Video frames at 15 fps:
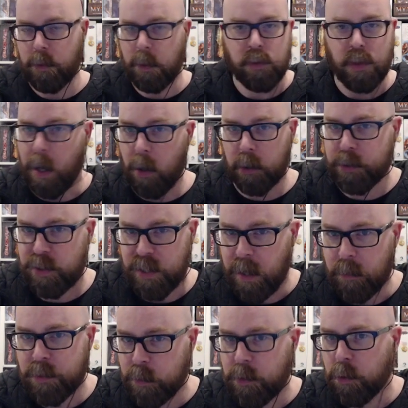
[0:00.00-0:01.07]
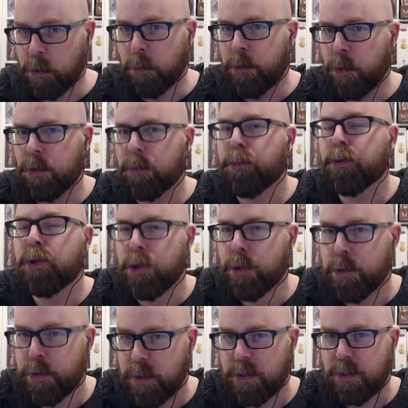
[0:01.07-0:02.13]
all the sounds that your computer
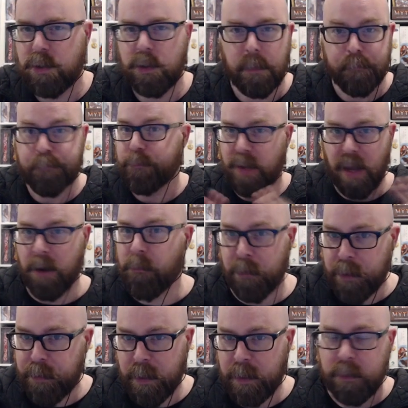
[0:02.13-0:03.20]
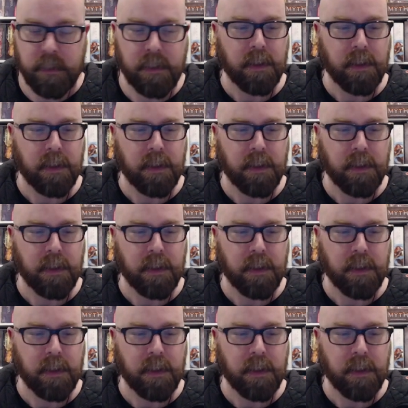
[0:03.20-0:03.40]
produces, everything.